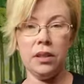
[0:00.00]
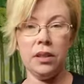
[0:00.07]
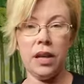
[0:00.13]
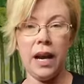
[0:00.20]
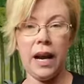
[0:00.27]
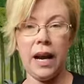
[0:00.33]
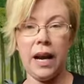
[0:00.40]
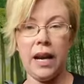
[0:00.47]

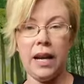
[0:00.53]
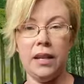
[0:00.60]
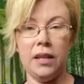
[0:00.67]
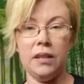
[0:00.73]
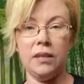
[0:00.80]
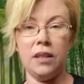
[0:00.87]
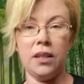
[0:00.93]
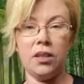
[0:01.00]
had
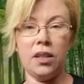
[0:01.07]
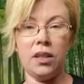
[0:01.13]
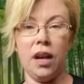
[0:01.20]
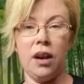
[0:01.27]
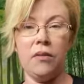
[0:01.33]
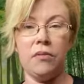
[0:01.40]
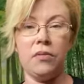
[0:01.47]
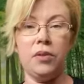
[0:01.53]
such a
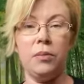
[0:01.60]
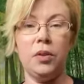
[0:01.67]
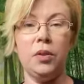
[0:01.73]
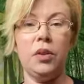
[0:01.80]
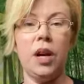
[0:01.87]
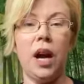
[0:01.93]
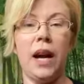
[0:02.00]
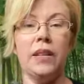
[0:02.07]

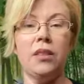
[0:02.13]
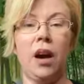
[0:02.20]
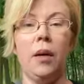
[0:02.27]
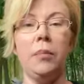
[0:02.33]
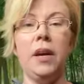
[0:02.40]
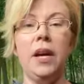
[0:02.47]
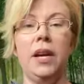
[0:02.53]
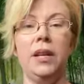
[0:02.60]
comfortable high top.